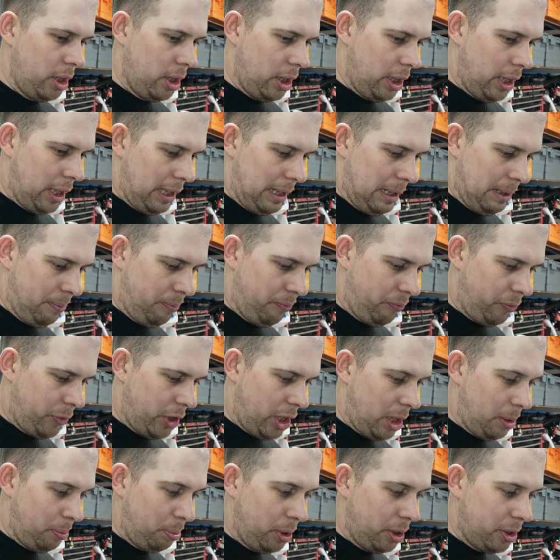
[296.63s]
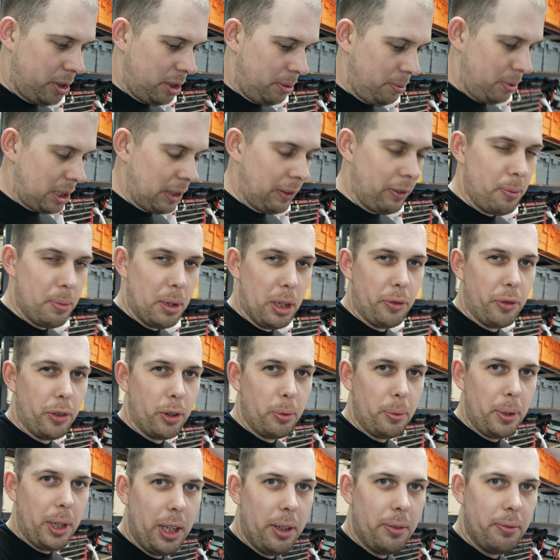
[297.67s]
Um, and plus, I'm just having a bit of fun
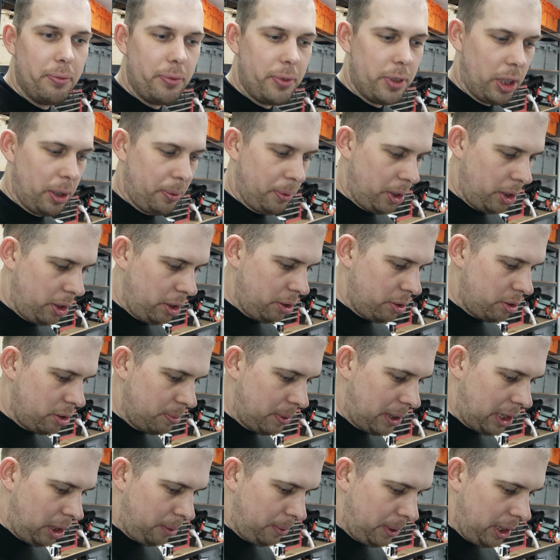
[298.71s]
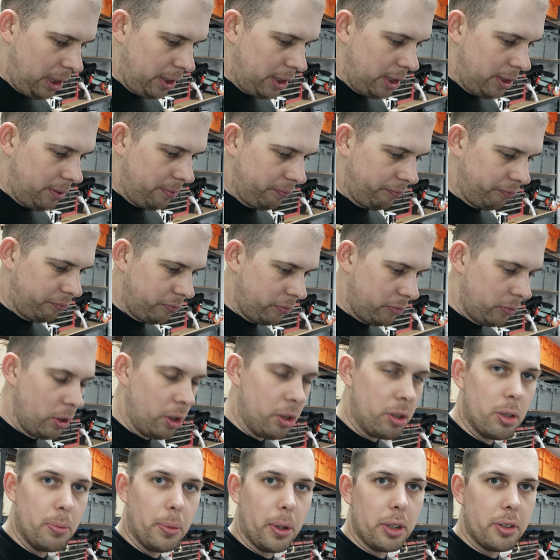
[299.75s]
with it. I want to do some alley welding, do
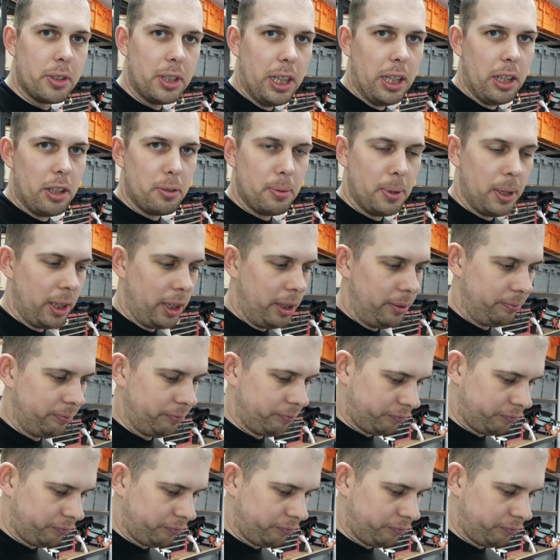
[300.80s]
some more stainless welding.